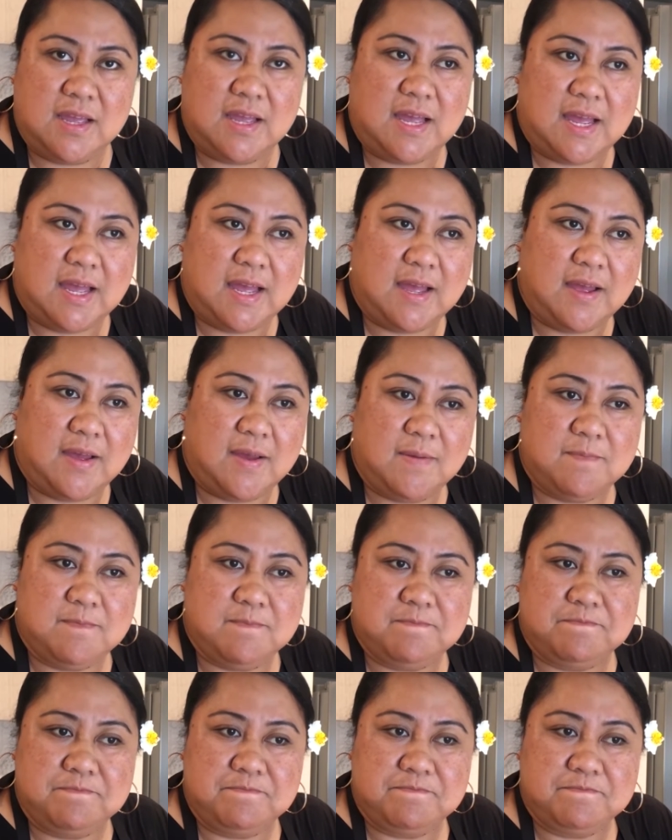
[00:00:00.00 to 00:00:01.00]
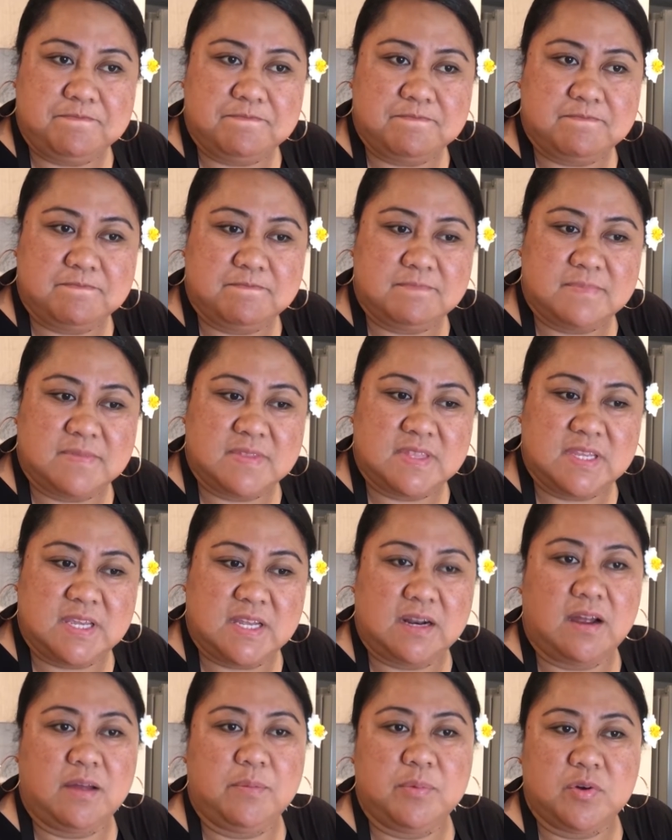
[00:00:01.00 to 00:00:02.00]
that
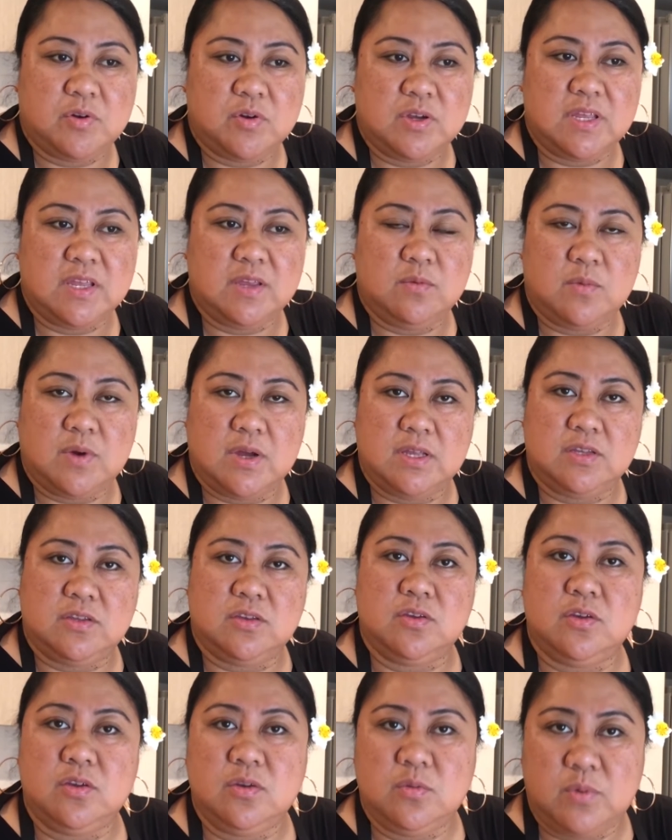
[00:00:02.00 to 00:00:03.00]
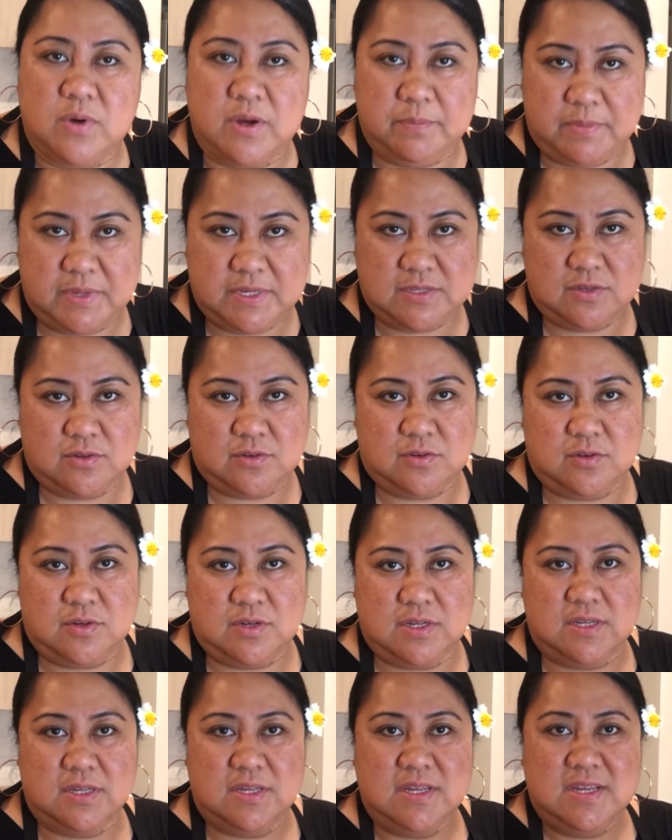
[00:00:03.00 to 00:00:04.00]
I'm cooking what you want me to
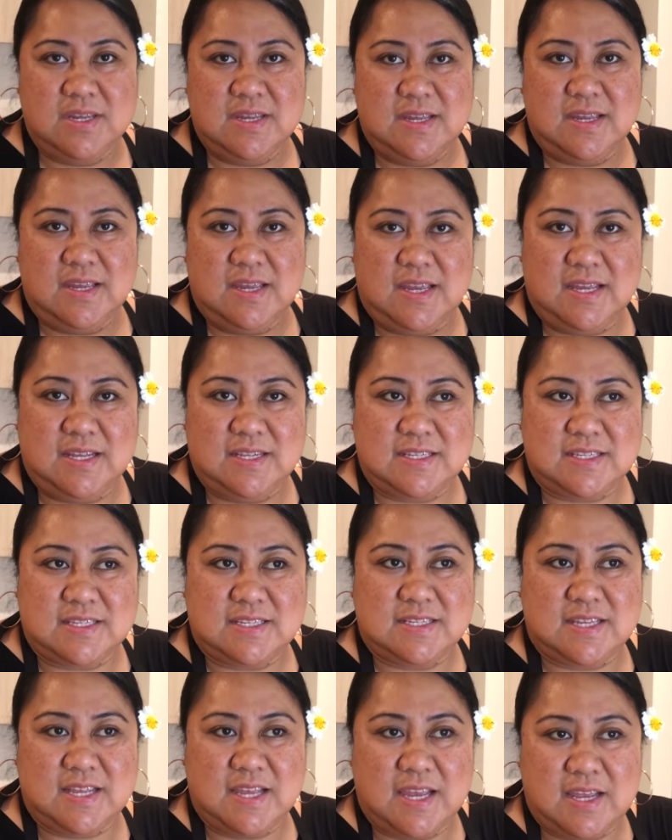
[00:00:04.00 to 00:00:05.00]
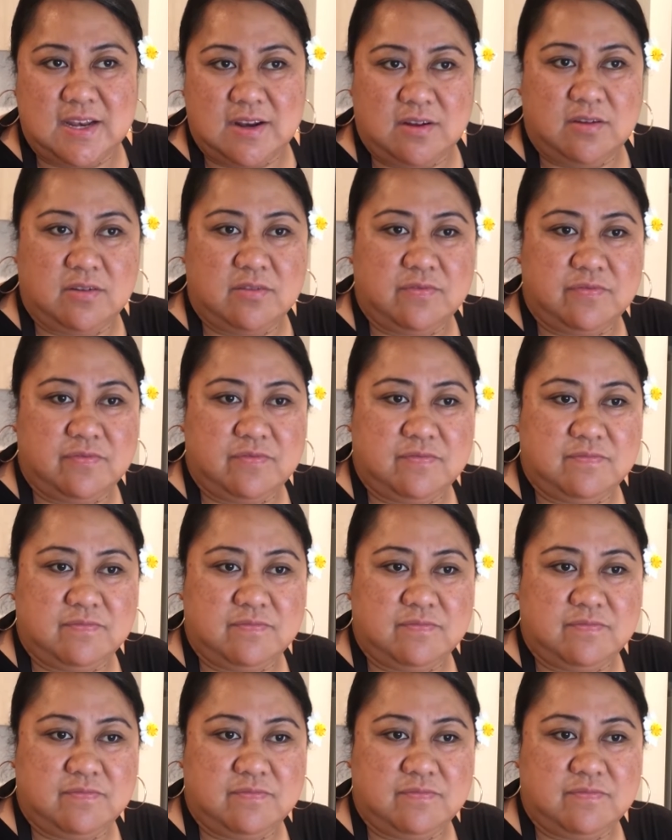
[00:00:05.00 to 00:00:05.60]
cook instead of